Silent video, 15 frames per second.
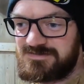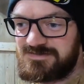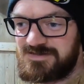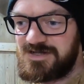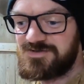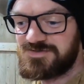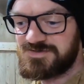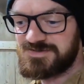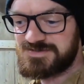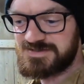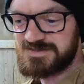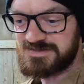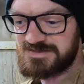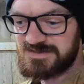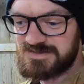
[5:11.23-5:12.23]
lowers
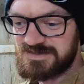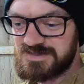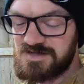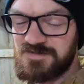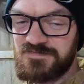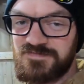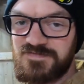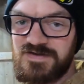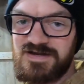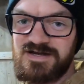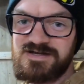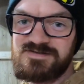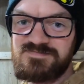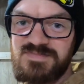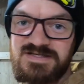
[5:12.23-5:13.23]
and stuff,
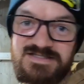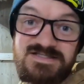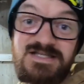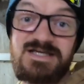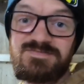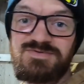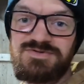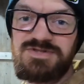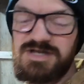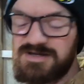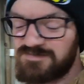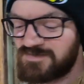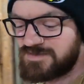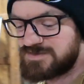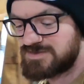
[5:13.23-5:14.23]
I mislabeled
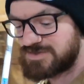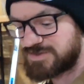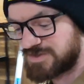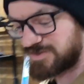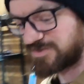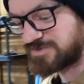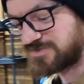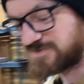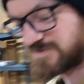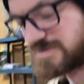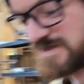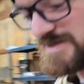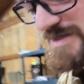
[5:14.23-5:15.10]
them, so